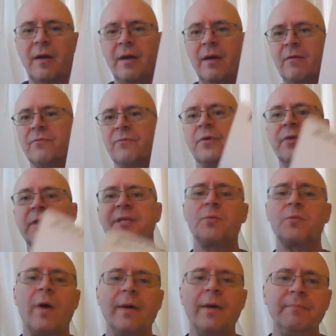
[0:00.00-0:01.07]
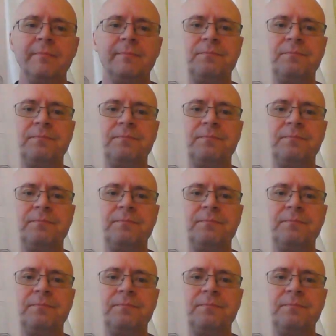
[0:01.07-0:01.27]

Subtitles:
For this one,